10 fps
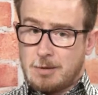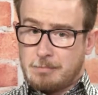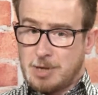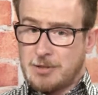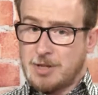
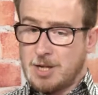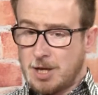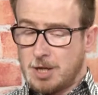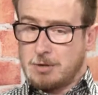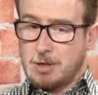But I think
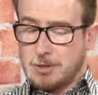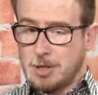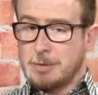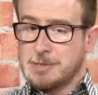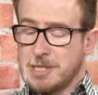the
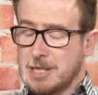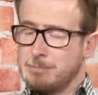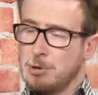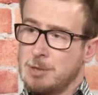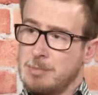only sticking
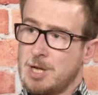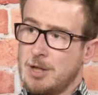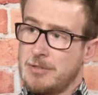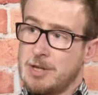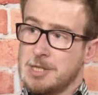point in the minute,
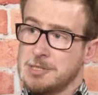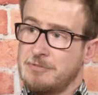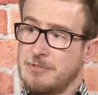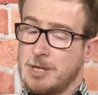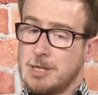I think, is the
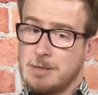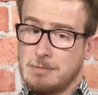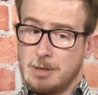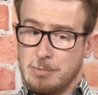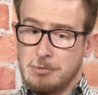fee.
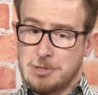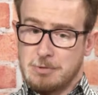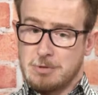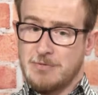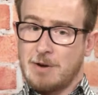Lamouchi
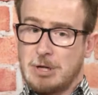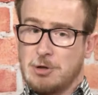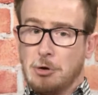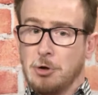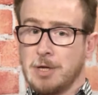was very
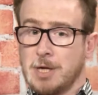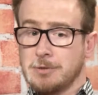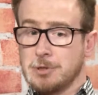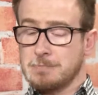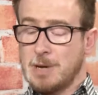coy on it
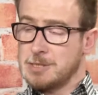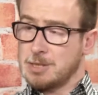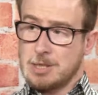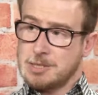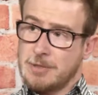and just
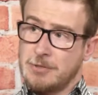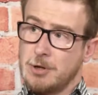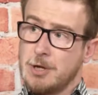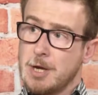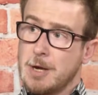basically said
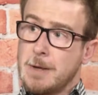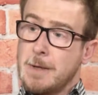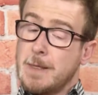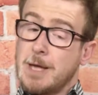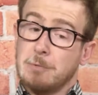that
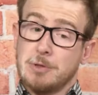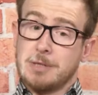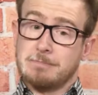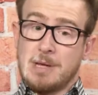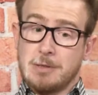he
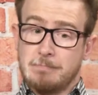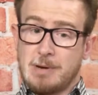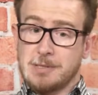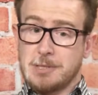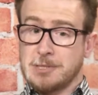wanted
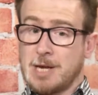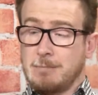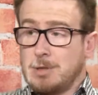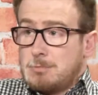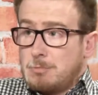Ben to stay. I
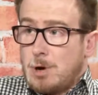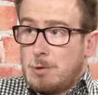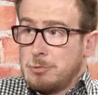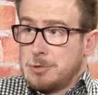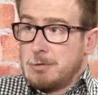mean, why
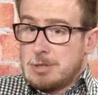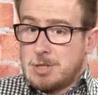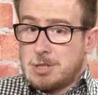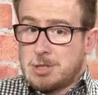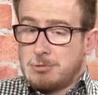wouldn't you?
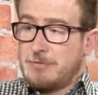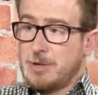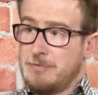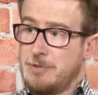He's a terrifically